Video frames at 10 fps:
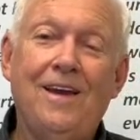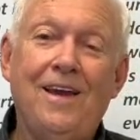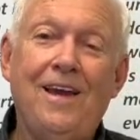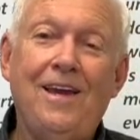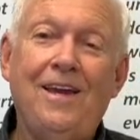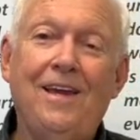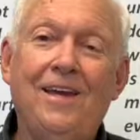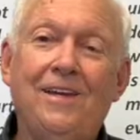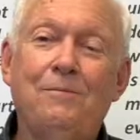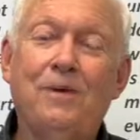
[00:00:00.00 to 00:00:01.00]
he
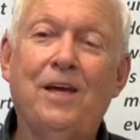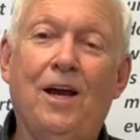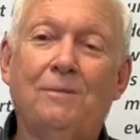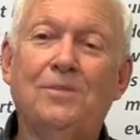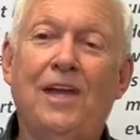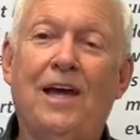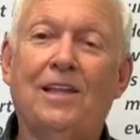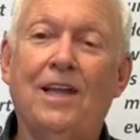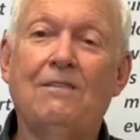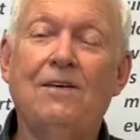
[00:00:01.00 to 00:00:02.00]
becomes that
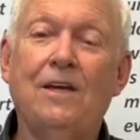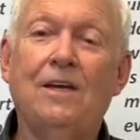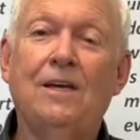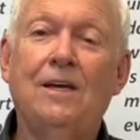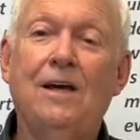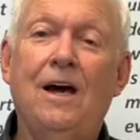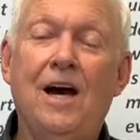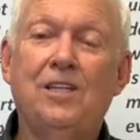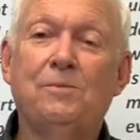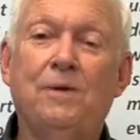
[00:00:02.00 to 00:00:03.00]
loving
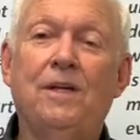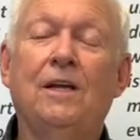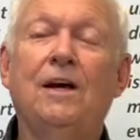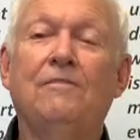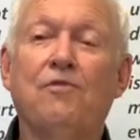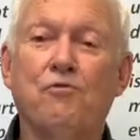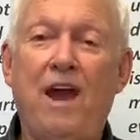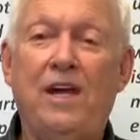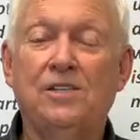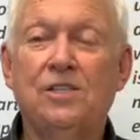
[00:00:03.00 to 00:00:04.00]
husband of
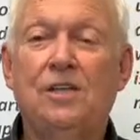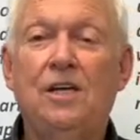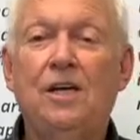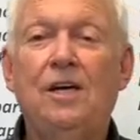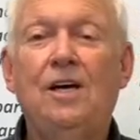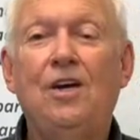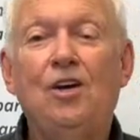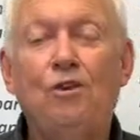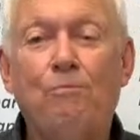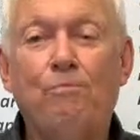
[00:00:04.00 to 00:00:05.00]
grace
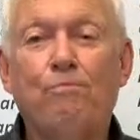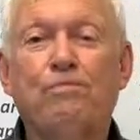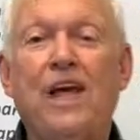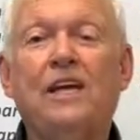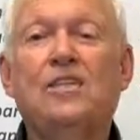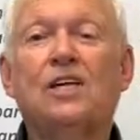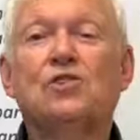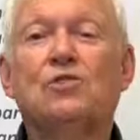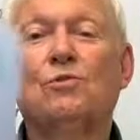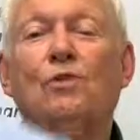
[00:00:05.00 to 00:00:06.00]
who takes us
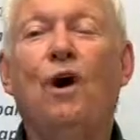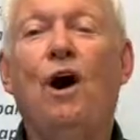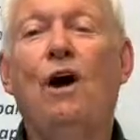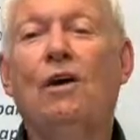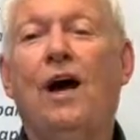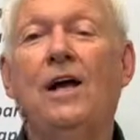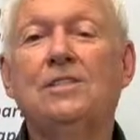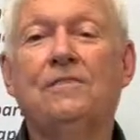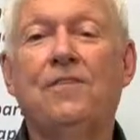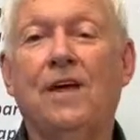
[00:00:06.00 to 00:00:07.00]
through all kinds
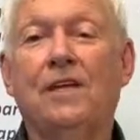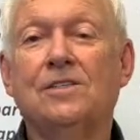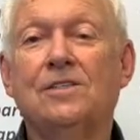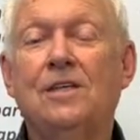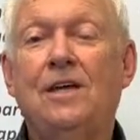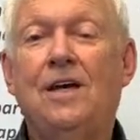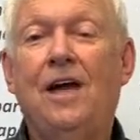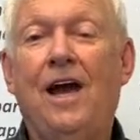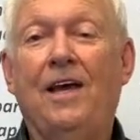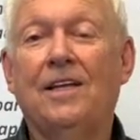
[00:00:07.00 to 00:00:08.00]
of things
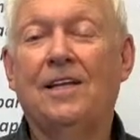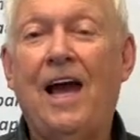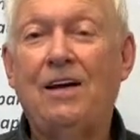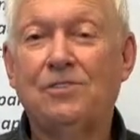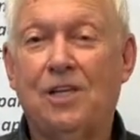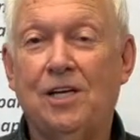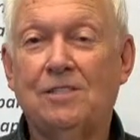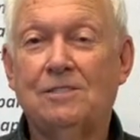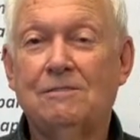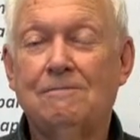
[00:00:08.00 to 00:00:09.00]
and allows
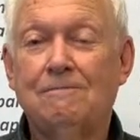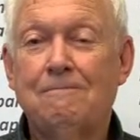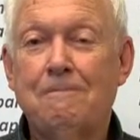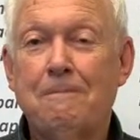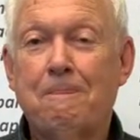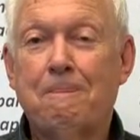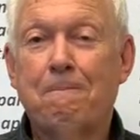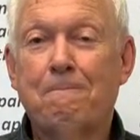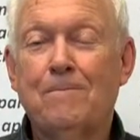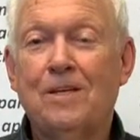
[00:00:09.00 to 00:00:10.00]
us
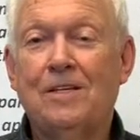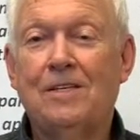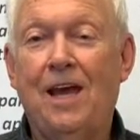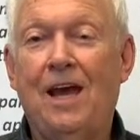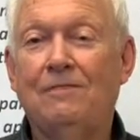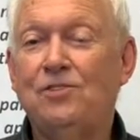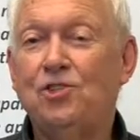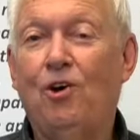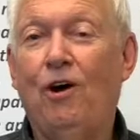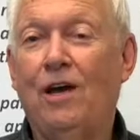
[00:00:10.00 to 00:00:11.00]
to have
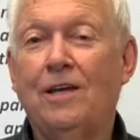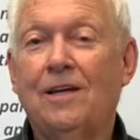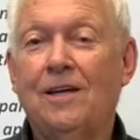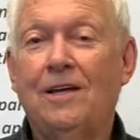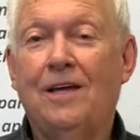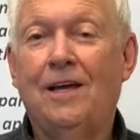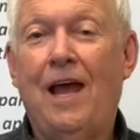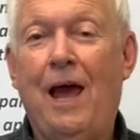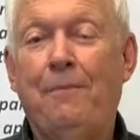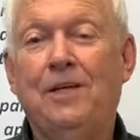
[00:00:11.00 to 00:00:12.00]
joy and
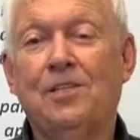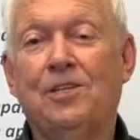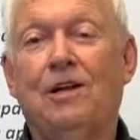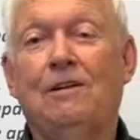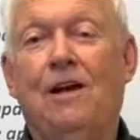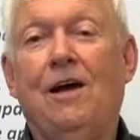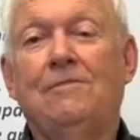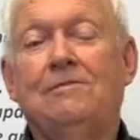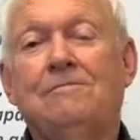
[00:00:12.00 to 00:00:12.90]
happiness in our life.